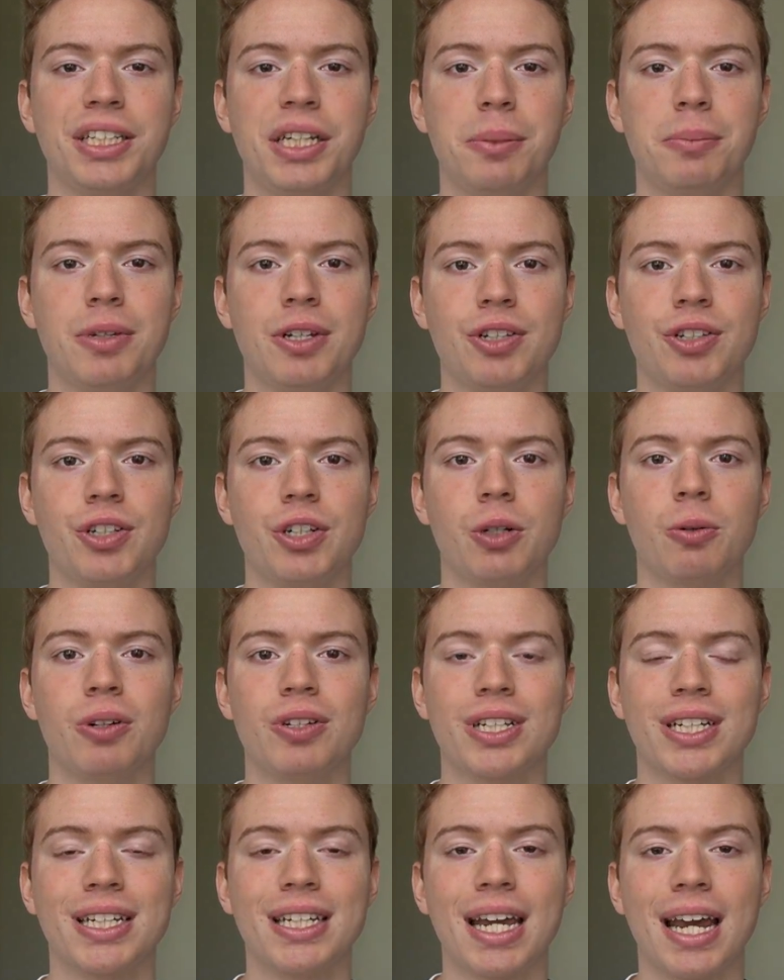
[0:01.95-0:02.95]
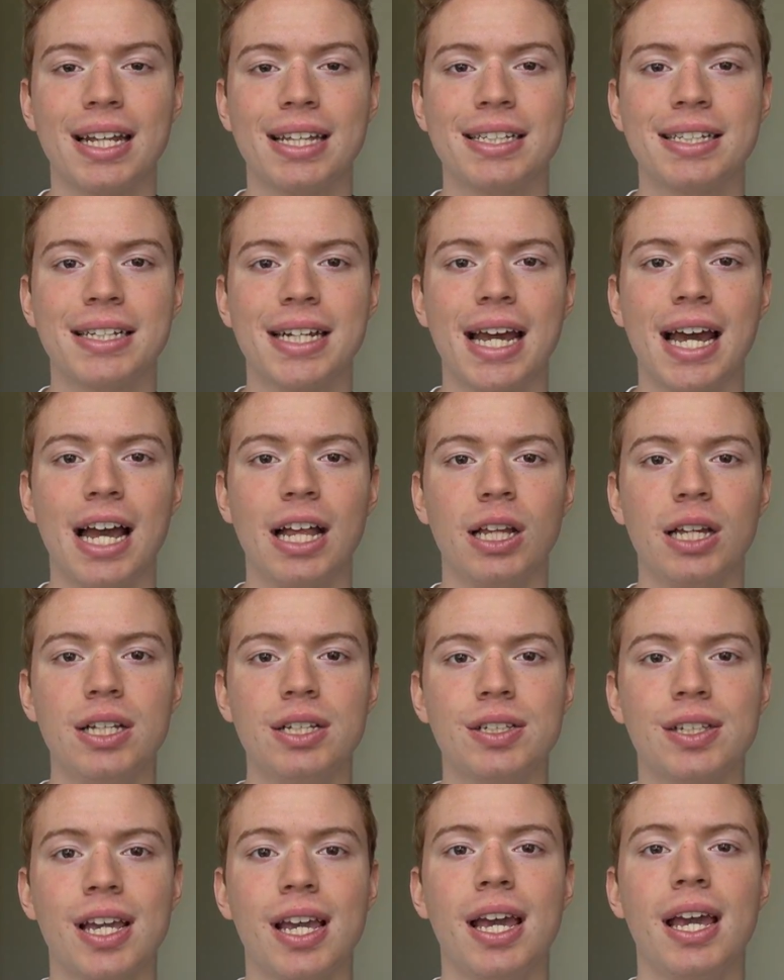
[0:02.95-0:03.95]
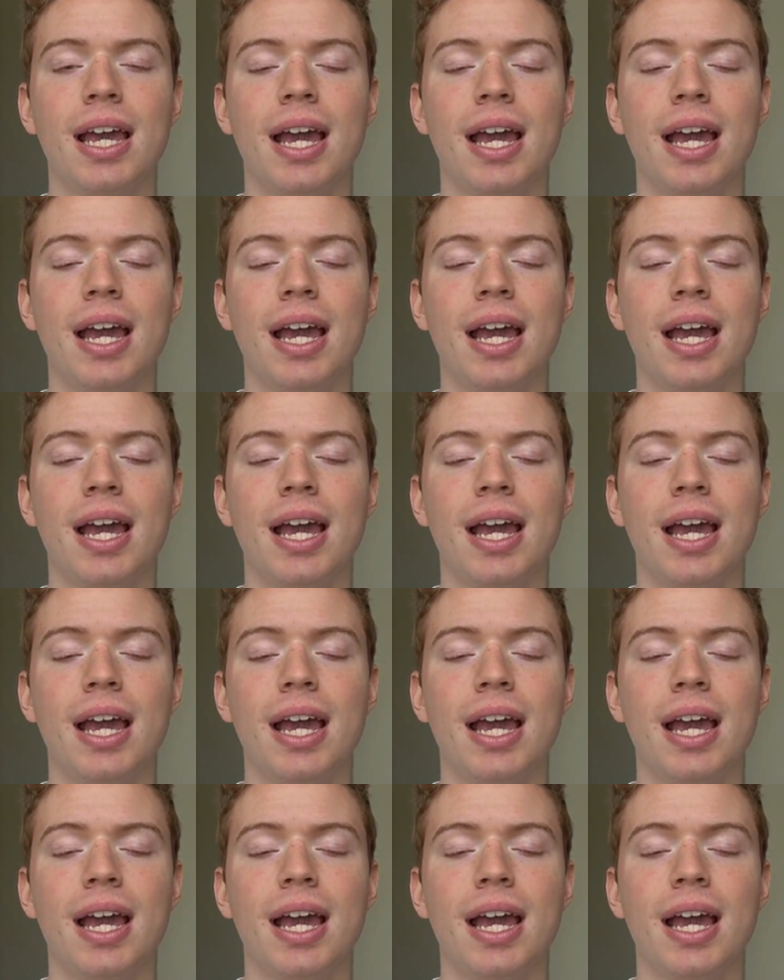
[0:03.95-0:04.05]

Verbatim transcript: team this year was against Dallas,